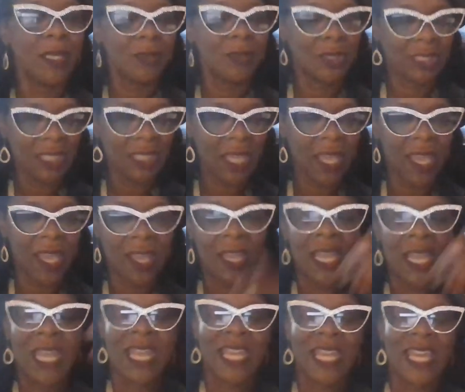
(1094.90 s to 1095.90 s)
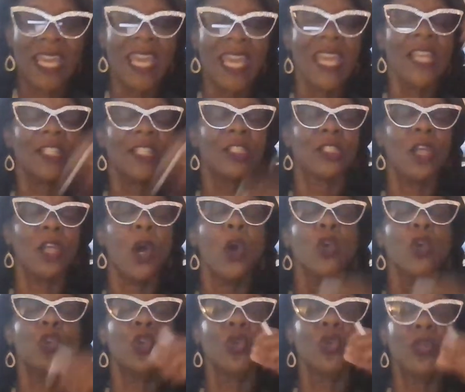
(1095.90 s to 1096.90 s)
saying. He is so
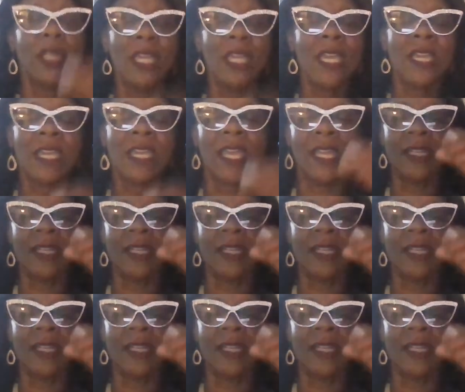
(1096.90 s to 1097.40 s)
unique